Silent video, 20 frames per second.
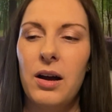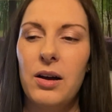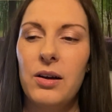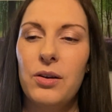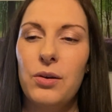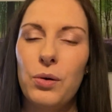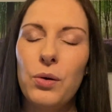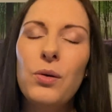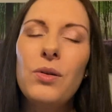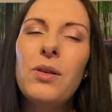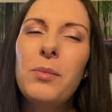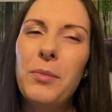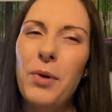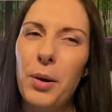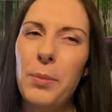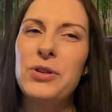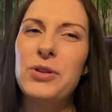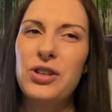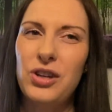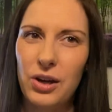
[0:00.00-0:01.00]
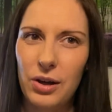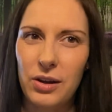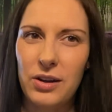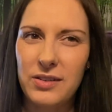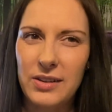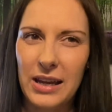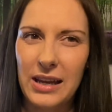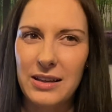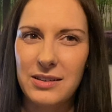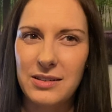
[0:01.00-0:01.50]
Call them
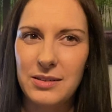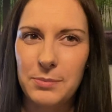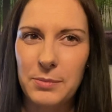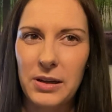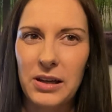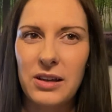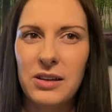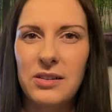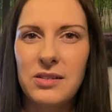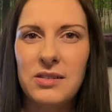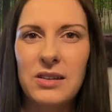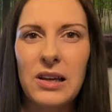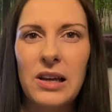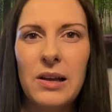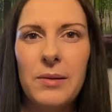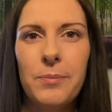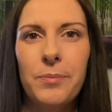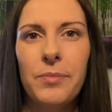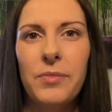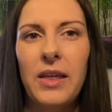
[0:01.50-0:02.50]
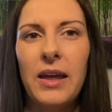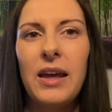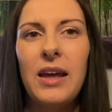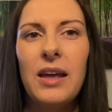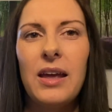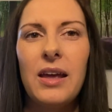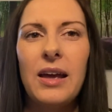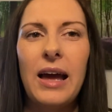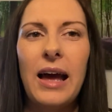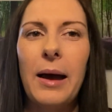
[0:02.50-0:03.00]
opportunities, because
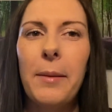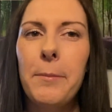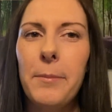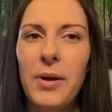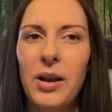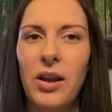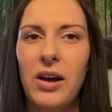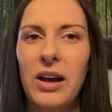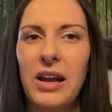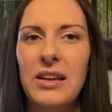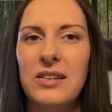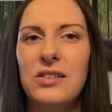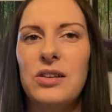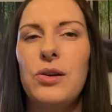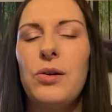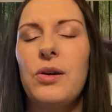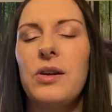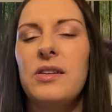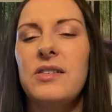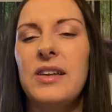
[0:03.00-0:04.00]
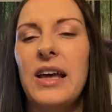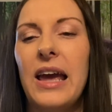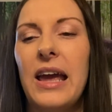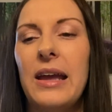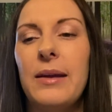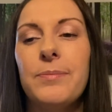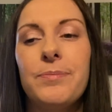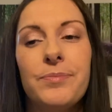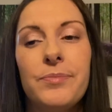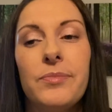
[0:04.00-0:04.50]
they're amber lights, and you can
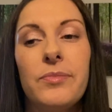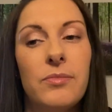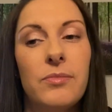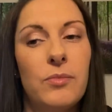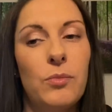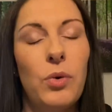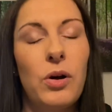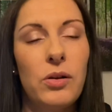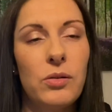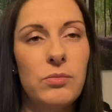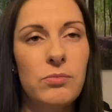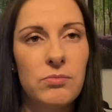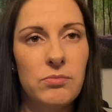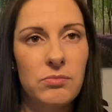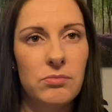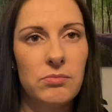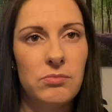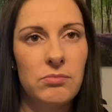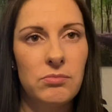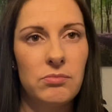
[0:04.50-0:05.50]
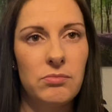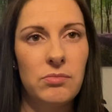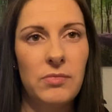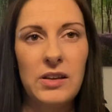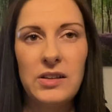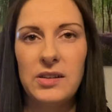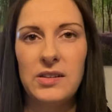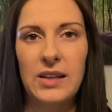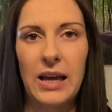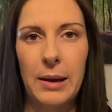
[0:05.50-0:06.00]
say, well,
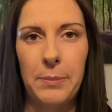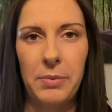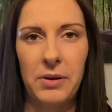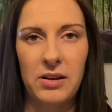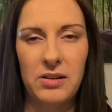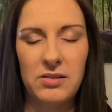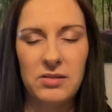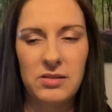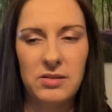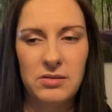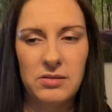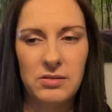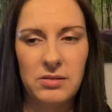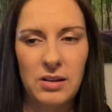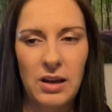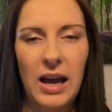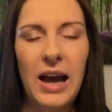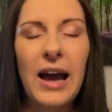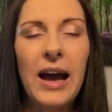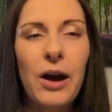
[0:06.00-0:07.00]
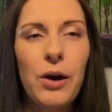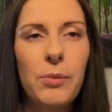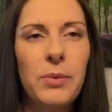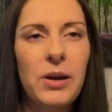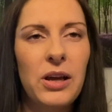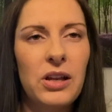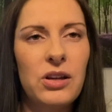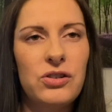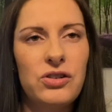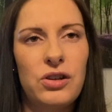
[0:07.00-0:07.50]
this has happened. How am I
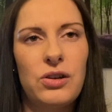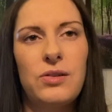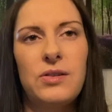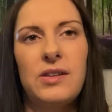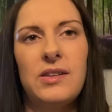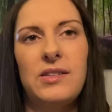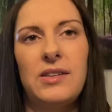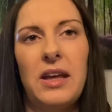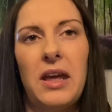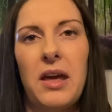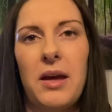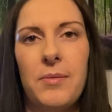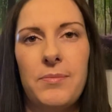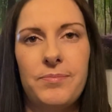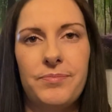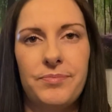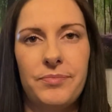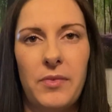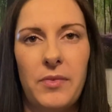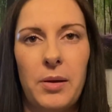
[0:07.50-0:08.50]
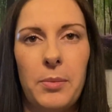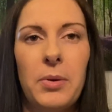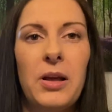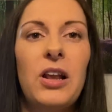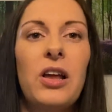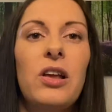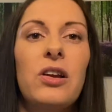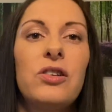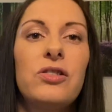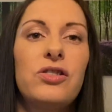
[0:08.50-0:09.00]
going to choose to see it? I'm
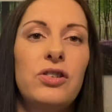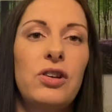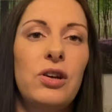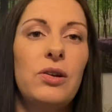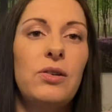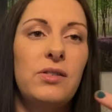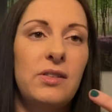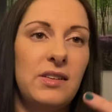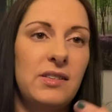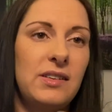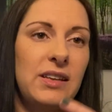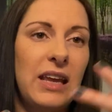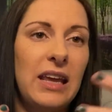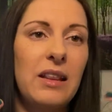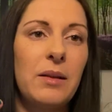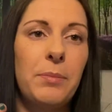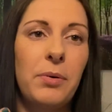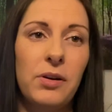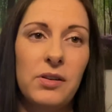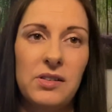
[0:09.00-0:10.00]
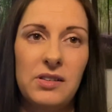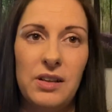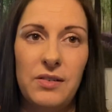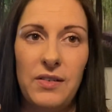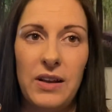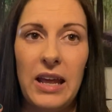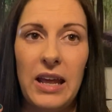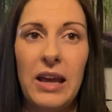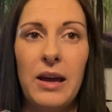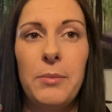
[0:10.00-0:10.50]
going to choose to see the positive
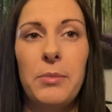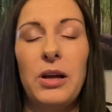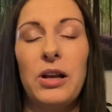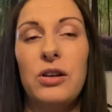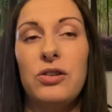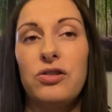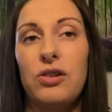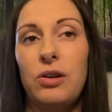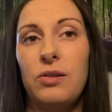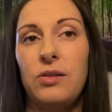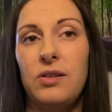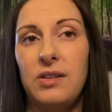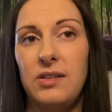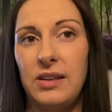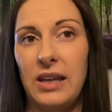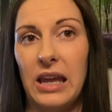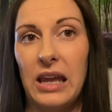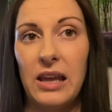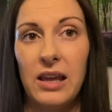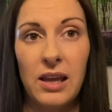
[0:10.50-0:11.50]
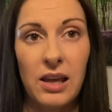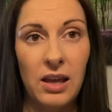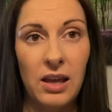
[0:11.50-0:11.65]
in it. I'm going to choose to see